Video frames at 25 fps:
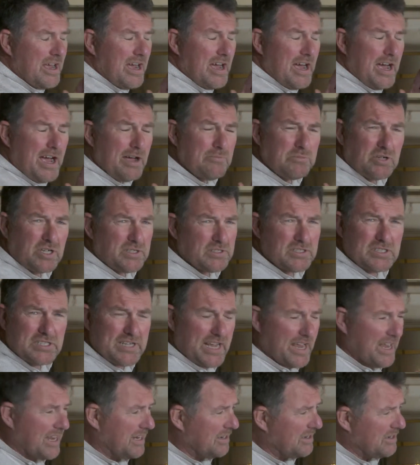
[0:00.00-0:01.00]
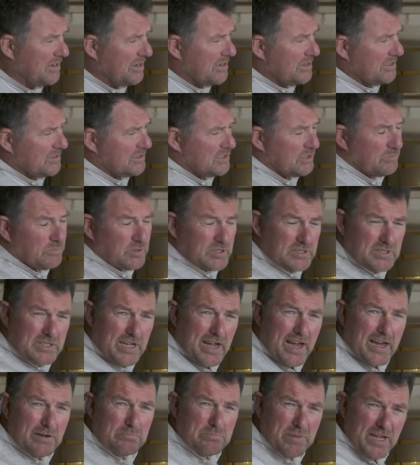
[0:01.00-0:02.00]
I'm not saying someone's
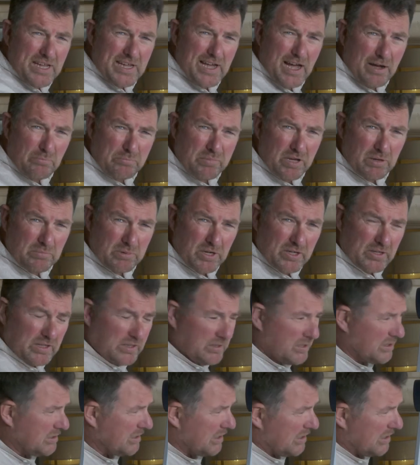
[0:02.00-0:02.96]
died, be happy about it.